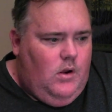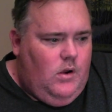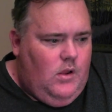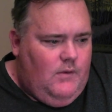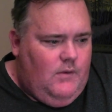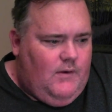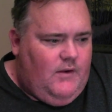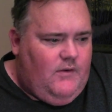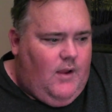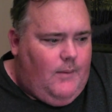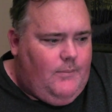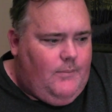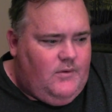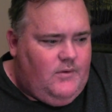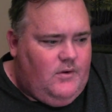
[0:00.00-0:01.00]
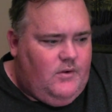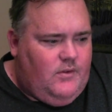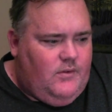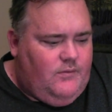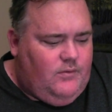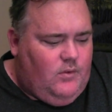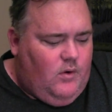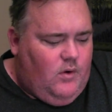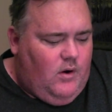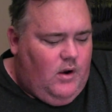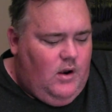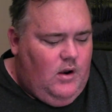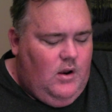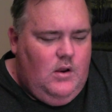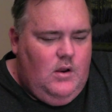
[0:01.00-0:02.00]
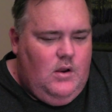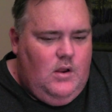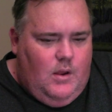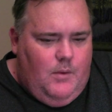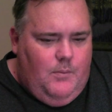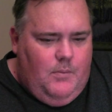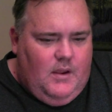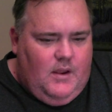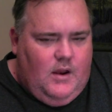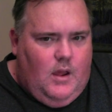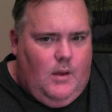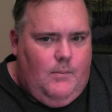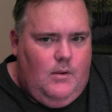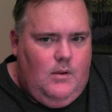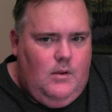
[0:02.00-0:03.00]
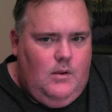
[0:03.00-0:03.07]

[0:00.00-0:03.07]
I drop something on the floor, I pick it up.